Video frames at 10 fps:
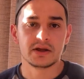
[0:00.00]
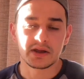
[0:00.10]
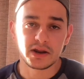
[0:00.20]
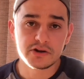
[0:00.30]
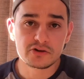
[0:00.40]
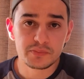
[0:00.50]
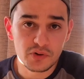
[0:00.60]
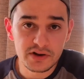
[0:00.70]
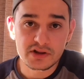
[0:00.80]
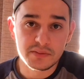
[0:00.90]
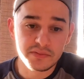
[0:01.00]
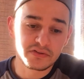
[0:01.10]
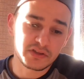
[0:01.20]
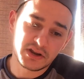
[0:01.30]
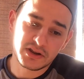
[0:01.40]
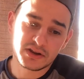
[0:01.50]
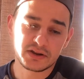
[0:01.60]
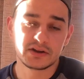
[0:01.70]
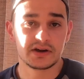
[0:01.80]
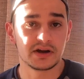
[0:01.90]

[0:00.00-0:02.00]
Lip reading: Then getting to point number 3,